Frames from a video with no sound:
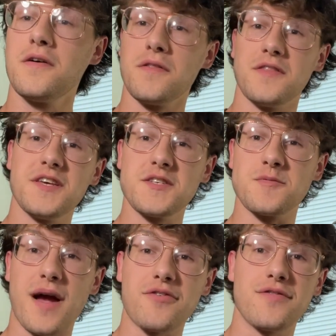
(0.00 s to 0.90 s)
This is
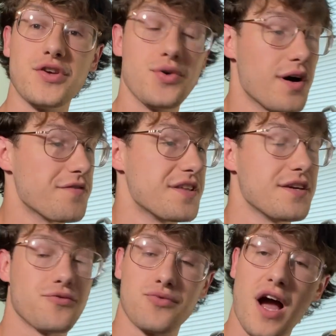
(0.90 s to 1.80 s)
my review of
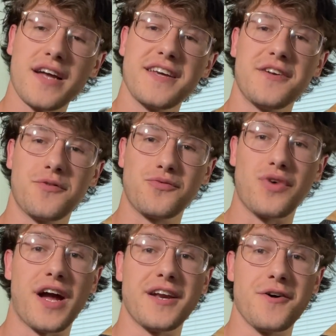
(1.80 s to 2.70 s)
the Rocket
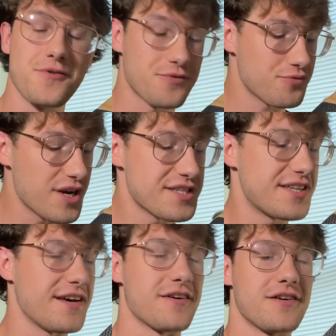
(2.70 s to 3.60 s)
Rhino
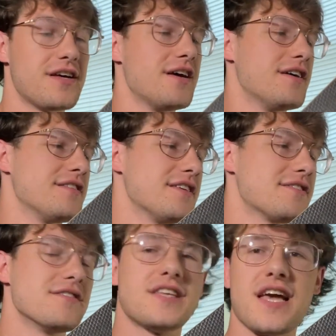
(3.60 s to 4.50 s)
Racetail. This
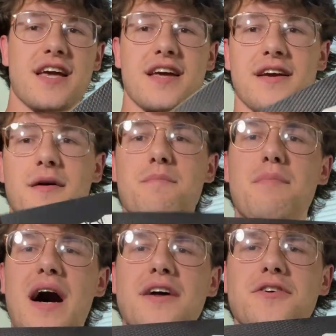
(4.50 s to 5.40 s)
is a
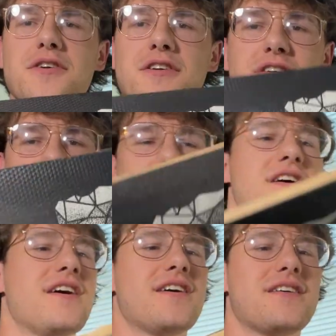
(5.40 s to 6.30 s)
modern
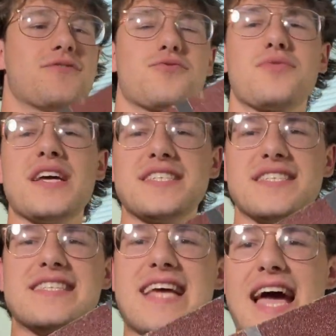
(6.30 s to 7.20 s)
race
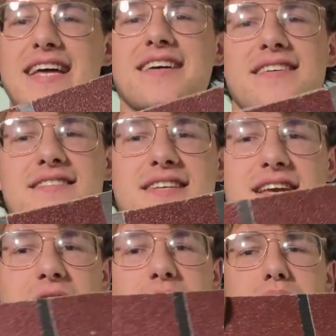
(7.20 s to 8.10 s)
deck, like
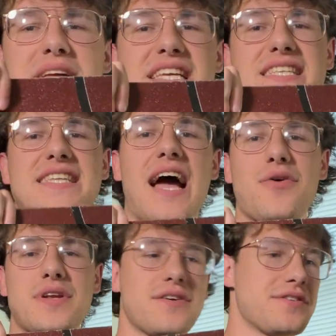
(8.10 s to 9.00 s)
a mini
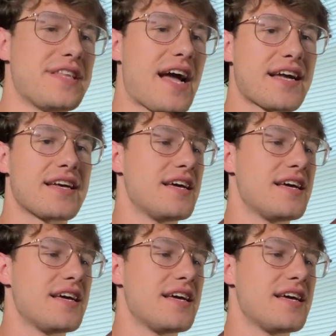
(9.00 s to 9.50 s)
downhill deck,